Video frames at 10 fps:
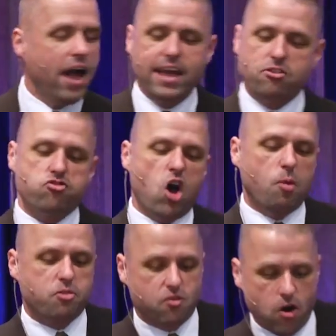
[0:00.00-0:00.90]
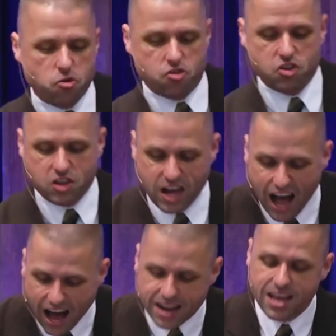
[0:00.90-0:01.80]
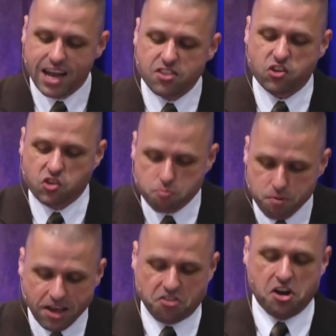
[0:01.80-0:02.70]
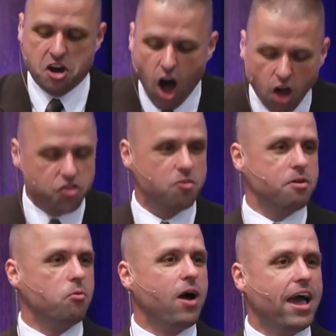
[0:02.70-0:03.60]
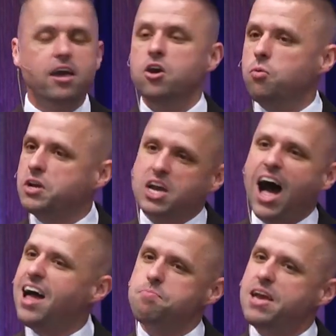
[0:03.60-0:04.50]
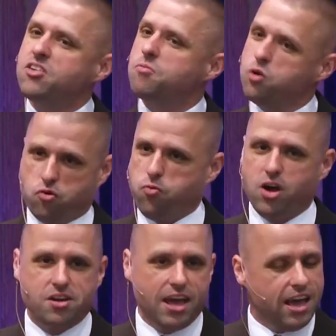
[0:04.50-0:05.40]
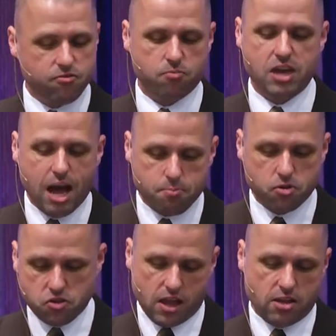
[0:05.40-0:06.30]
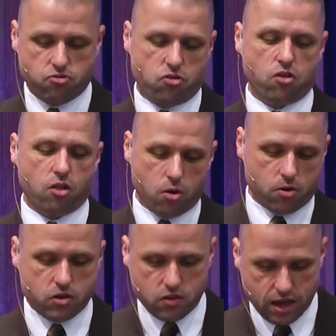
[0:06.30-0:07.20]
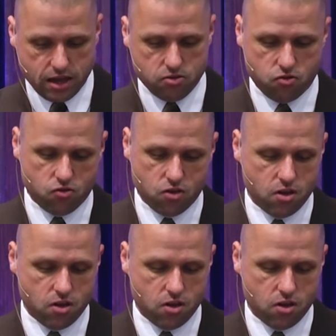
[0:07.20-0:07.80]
way in Job's devotion to God. It's expressed in an ultimate way when God makes a move one day from the upper stage to the lower stage.